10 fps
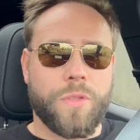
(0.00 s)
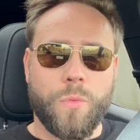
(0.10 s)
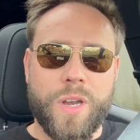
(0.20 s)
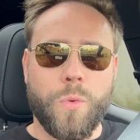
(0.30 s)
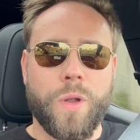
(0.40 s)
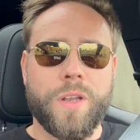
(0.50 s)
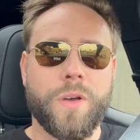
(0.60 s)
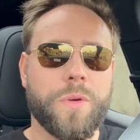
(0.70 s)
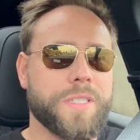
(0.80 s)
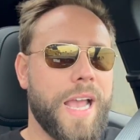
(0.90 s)
The rear
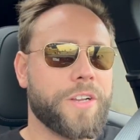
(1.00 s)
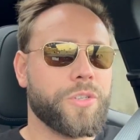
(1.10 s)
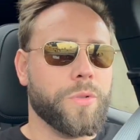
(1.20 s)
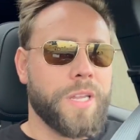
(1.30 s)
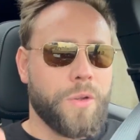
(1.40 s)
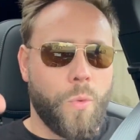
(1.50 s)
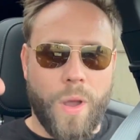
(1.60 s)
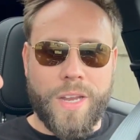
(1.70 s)
window is actually quite